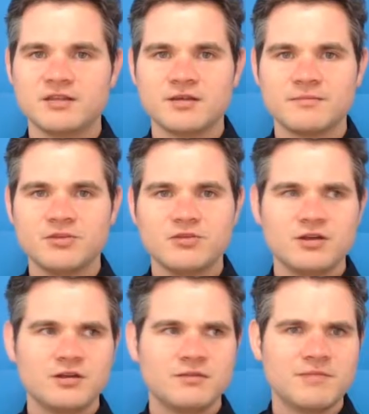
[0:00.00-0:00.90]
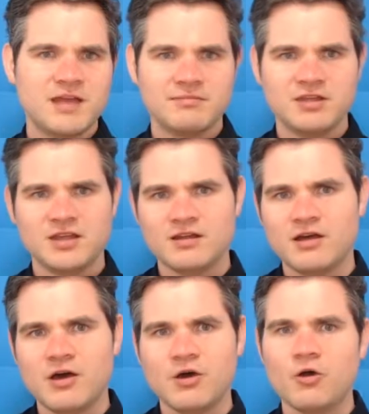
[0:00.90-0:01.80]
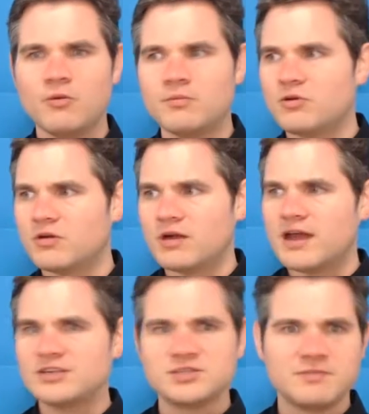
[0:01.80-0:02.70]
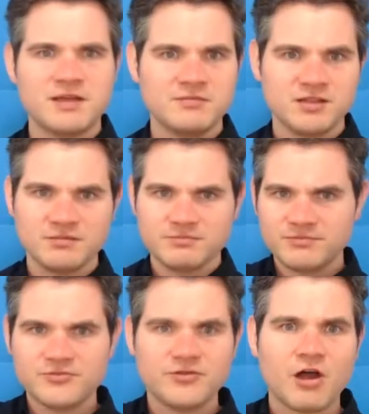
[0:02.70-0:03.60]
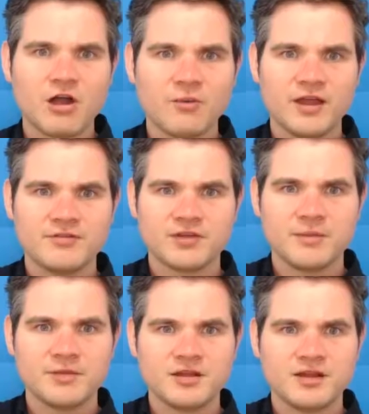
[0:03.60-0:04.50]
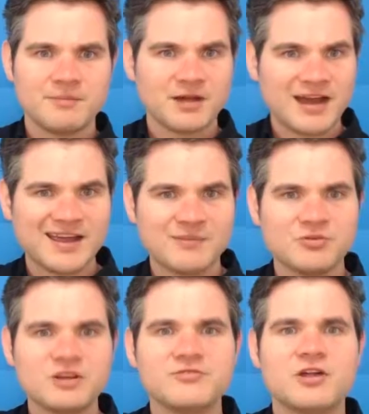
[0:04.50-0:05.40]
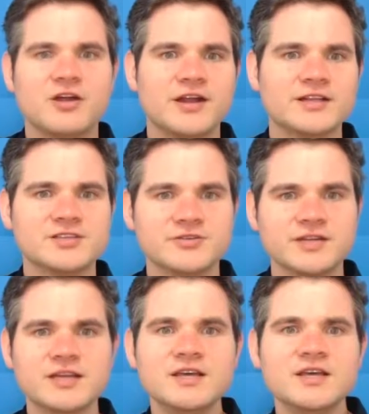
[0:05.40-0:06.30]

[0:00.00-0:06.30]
The computer may be at home or I just may be far away from it, but I am referring to it.